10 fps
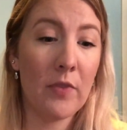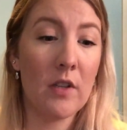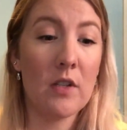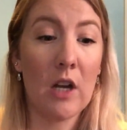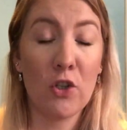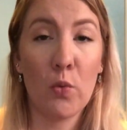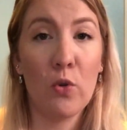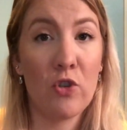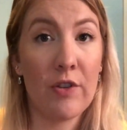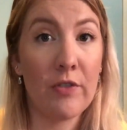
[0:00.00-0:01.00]
the doctor
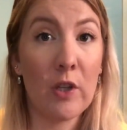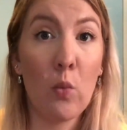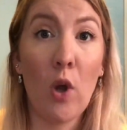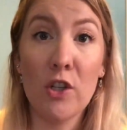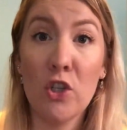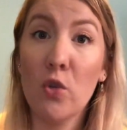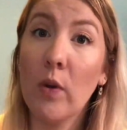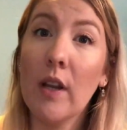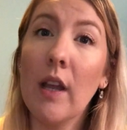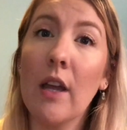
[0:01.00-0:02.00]
will generally want to do
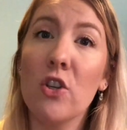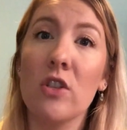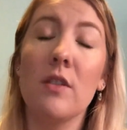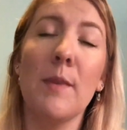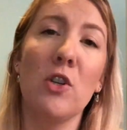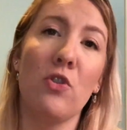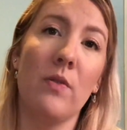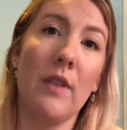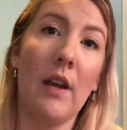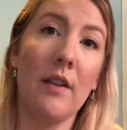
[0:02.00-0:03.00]
one again just to make
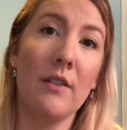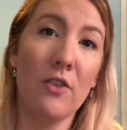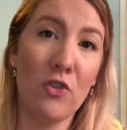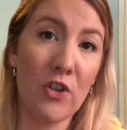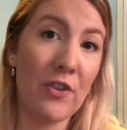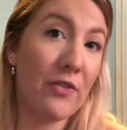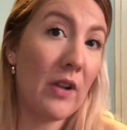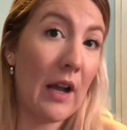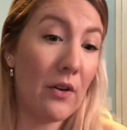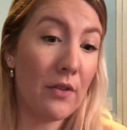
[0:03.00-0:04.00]
sure that your general
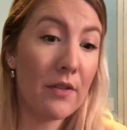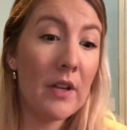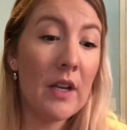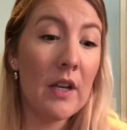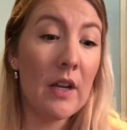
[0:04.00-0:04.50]
health